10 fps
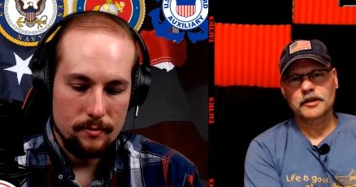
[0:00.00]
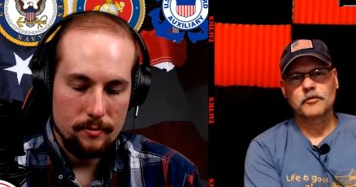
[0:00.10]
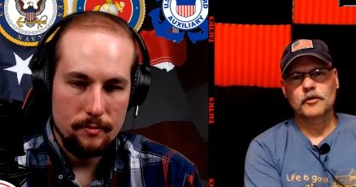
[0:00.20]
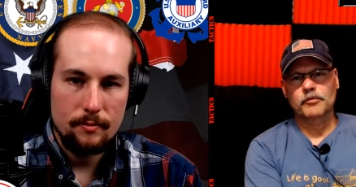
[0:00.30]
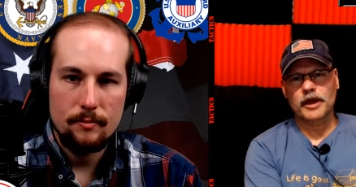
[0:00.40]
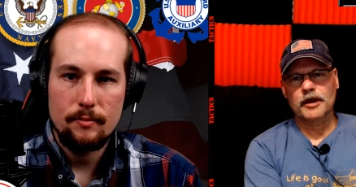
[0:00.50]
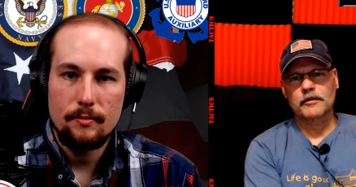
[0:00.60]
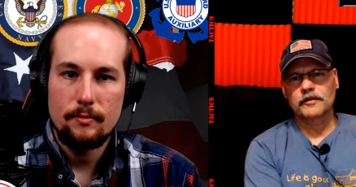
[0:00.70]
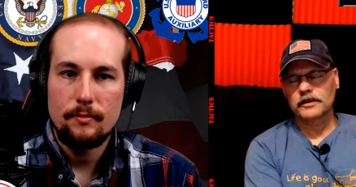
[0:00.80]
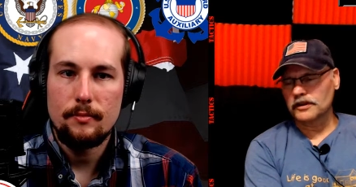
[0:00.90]
Speaker 1: more power,
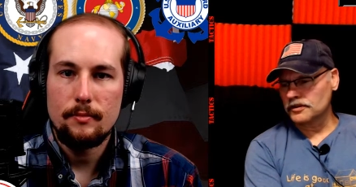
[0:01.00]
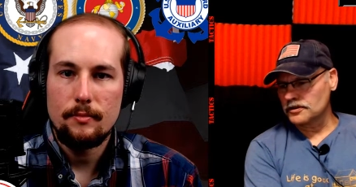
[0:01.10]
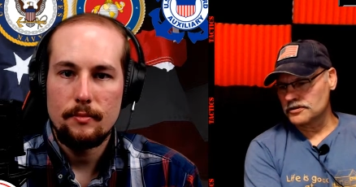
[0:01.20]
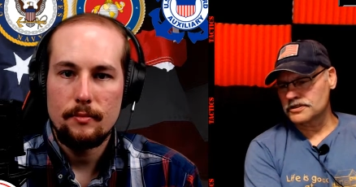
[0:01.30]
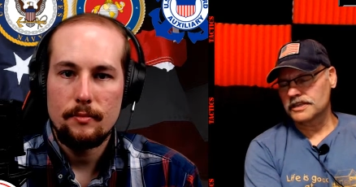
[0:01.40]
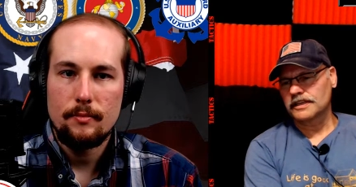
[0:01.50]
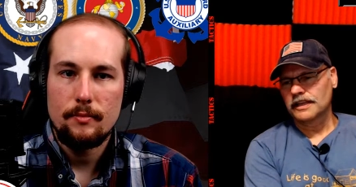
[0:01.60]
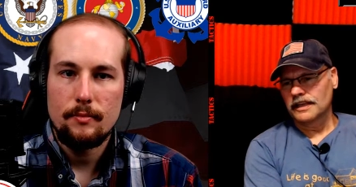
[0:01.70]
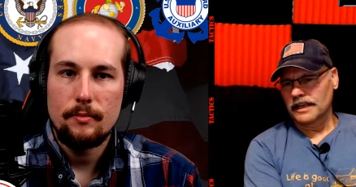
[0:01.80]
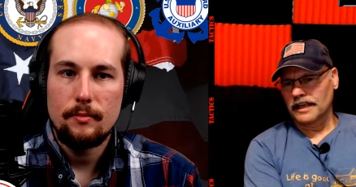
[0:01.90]
and they're going to use it
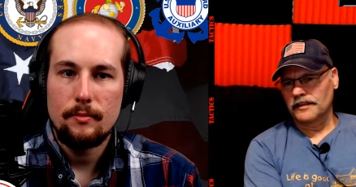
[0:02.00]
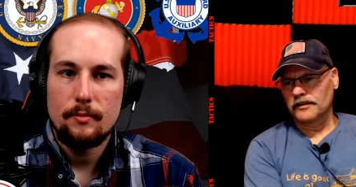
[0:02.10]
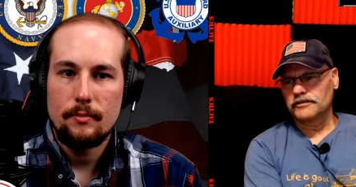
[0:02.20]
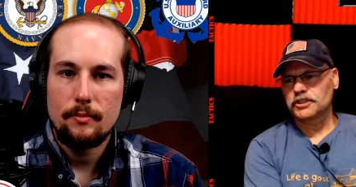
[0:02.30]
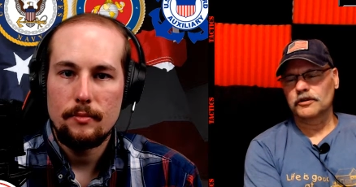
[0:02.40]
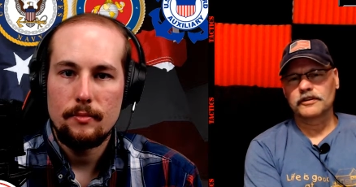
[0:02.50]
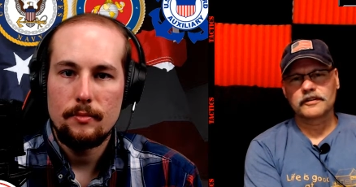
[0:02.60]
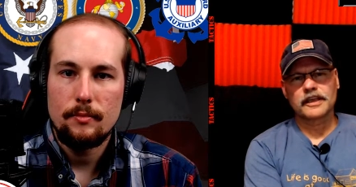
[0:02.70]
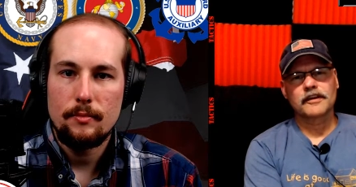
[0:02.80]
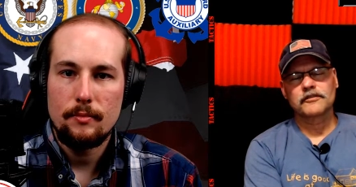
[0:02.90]
and they've showed that
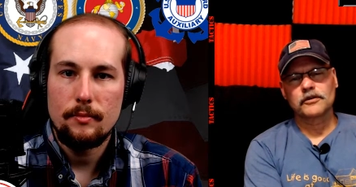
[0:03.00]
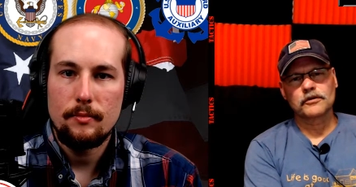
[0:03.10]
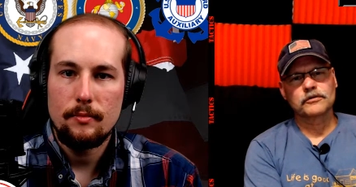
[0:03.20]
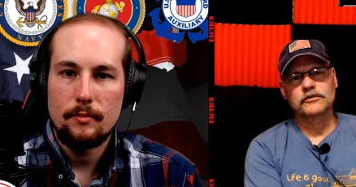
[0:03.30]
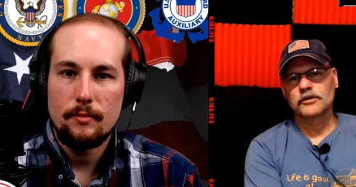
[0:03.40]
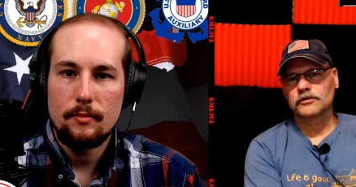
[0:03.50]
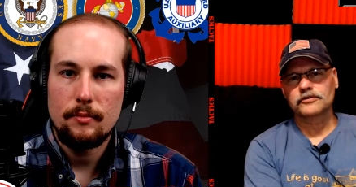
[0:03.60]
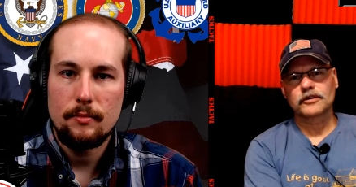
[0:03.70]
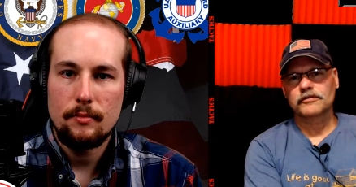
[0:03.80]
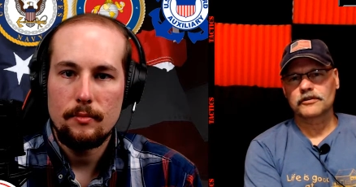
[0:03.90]
they have no no
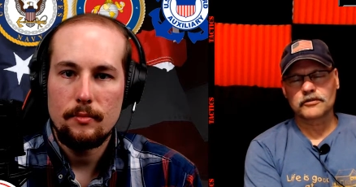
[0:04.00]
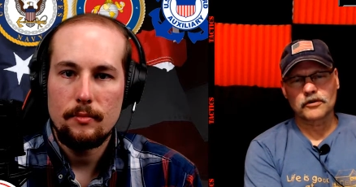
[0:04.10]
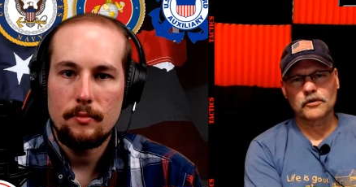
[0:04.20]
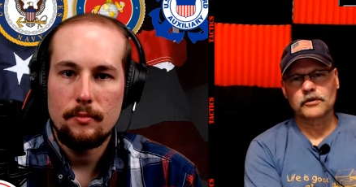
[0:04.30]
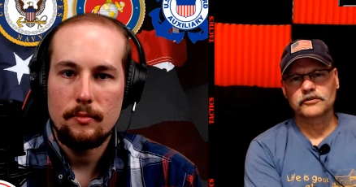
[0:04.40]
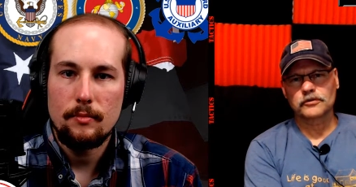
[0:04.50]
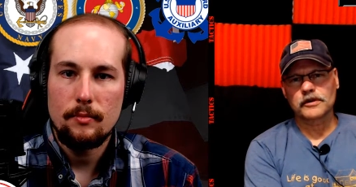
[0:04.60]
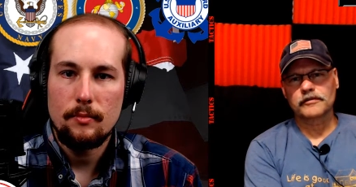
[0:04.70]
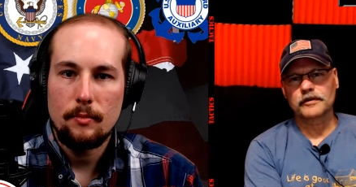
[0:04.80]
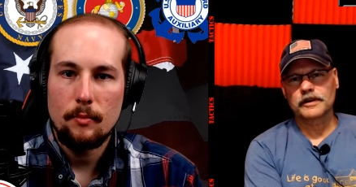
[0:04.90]
self control
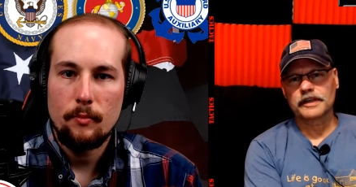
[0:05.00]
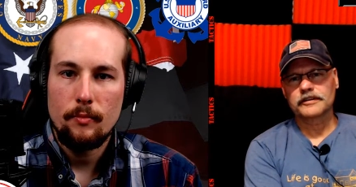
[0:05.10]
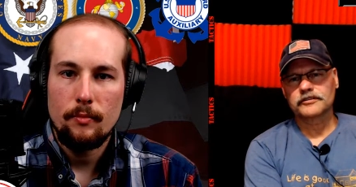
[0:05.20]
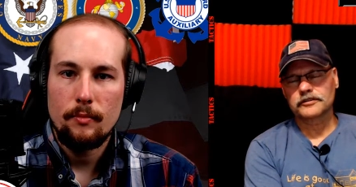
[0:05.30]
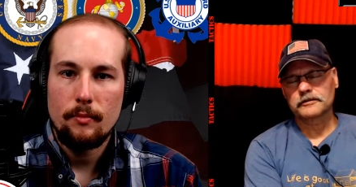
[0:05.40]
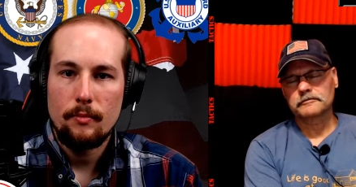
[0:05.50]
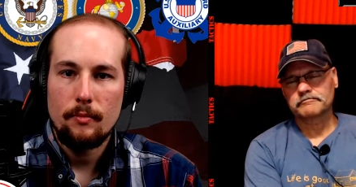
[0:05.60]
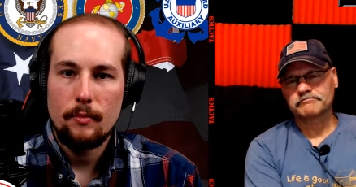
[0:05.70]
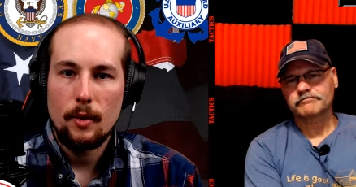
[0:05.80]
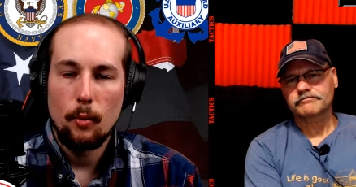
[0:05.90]
whatsoever in it. So,
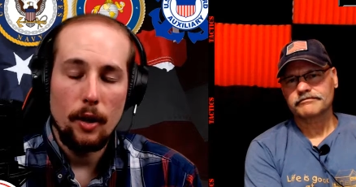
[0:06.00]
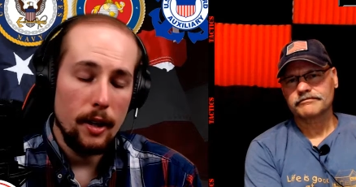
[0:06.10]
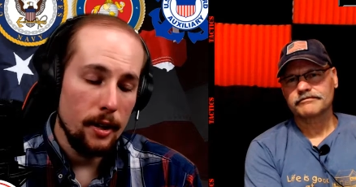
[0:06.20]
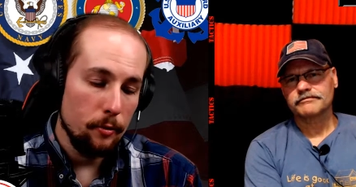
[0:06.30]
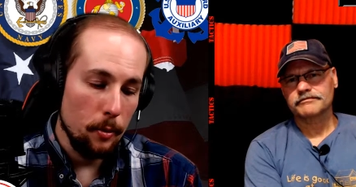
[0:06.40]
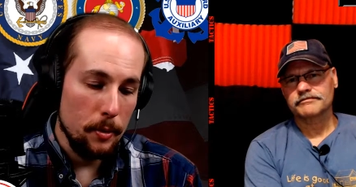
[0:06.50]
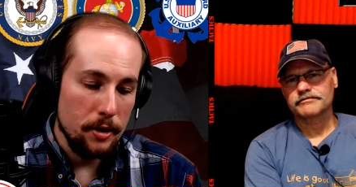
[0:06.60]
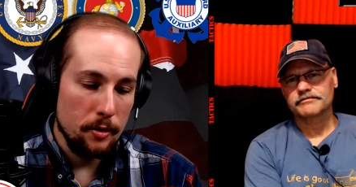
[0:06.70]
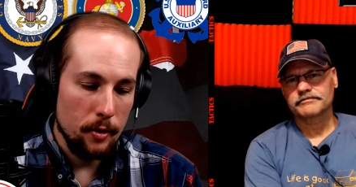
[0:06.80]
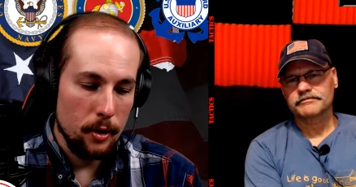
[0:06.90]
Speaker 2: well, and from the
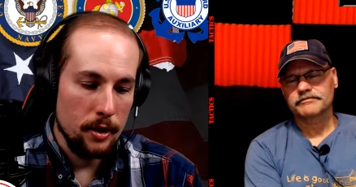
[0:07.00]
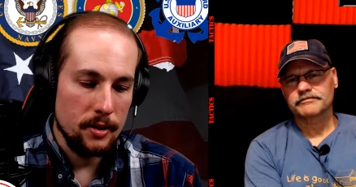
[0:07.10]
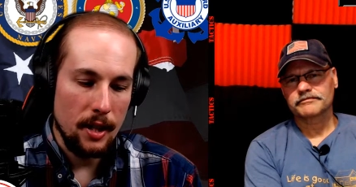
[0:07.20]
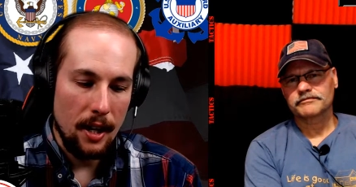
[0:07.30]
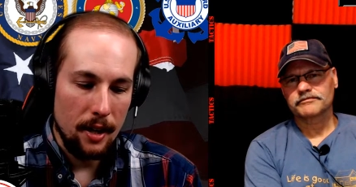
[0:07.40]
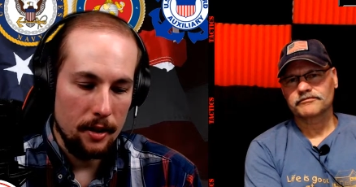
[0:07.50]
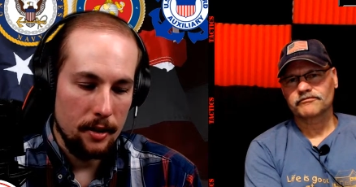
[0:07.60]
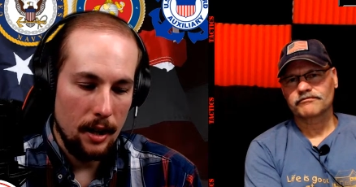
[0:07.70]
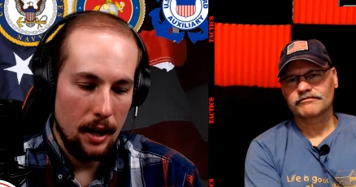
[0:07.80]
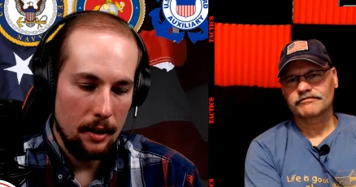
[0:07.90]
civilian side,
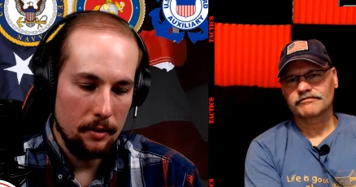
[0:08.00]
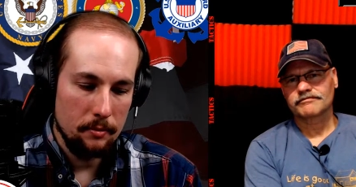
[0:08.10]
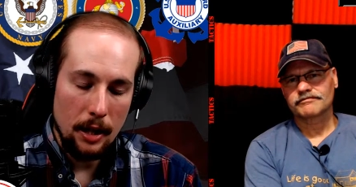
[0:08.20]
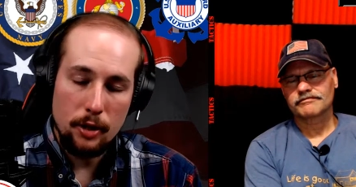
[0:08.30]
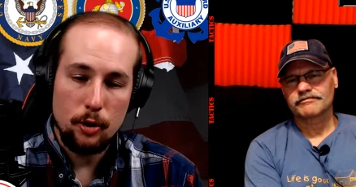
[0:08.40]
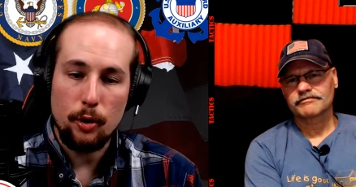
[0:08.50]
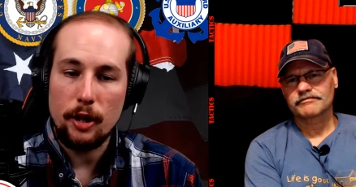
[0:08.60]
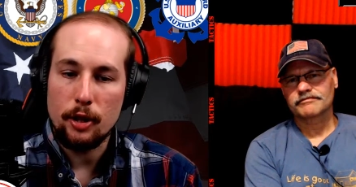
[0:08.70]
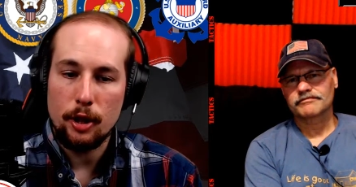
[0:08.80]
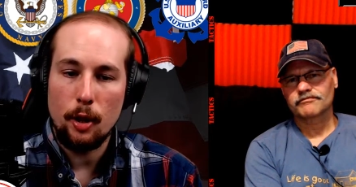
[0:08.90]
eh, history
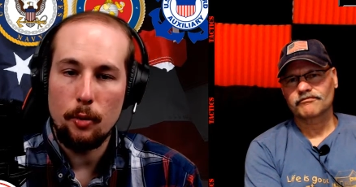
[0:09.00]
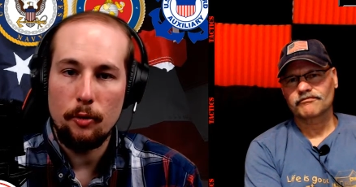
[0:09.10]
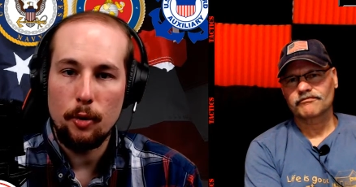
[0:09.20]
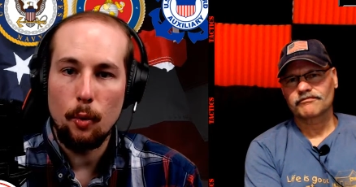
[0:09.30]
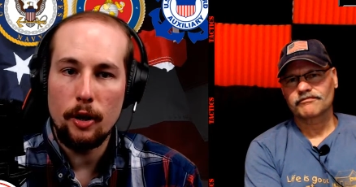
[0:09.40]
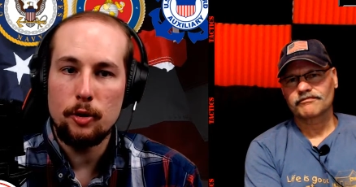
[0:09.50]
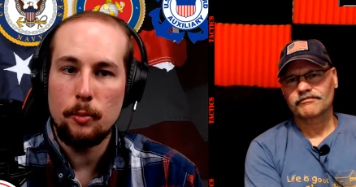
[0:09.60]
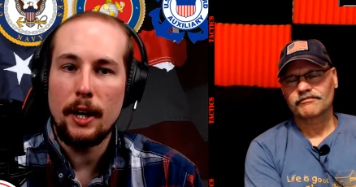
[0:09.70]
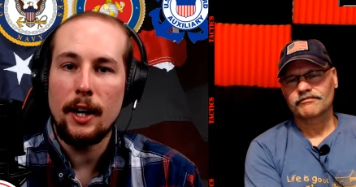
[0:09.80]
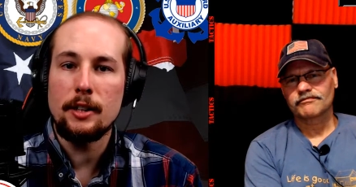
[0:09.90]
has shown if you want to
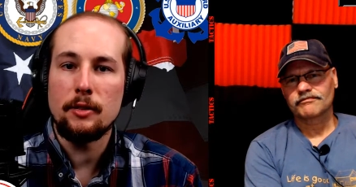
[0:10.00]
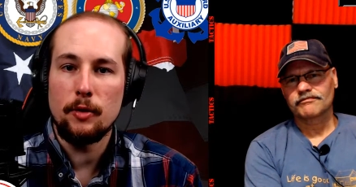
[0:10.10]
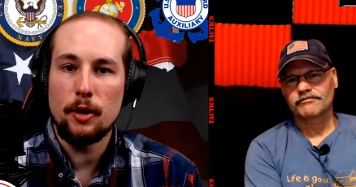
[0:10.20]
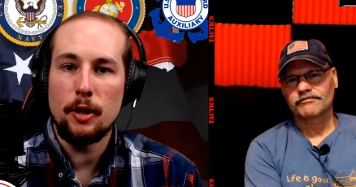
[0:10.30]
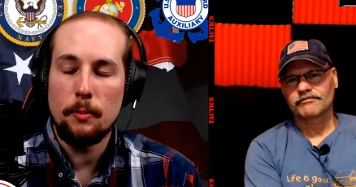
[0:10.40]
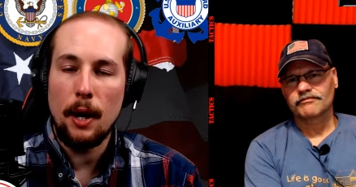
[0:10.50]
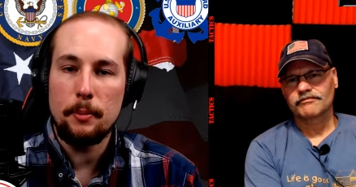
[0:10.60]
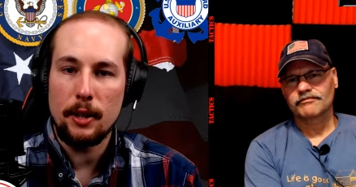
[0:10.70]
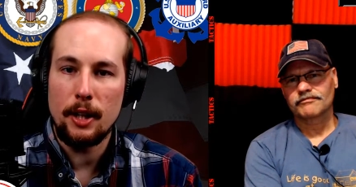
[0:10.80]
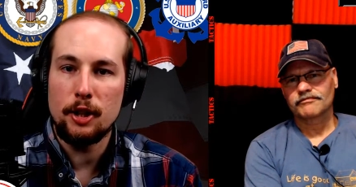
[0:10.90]
make a civilian
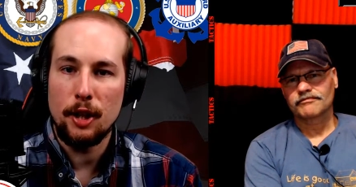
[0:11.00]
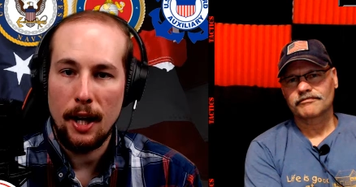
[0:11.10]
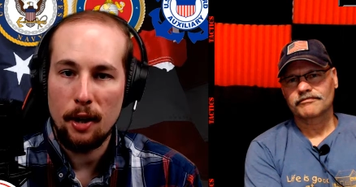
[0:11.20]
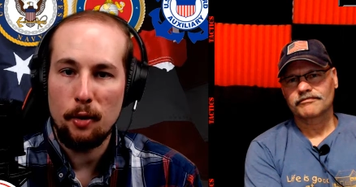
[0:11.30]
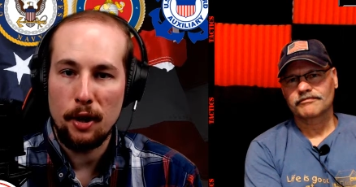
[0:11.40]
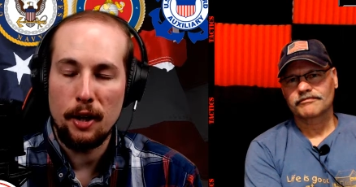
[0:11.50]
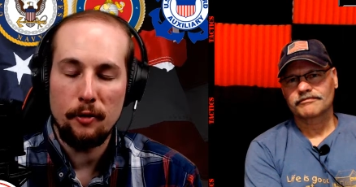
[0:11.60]
population angry enough to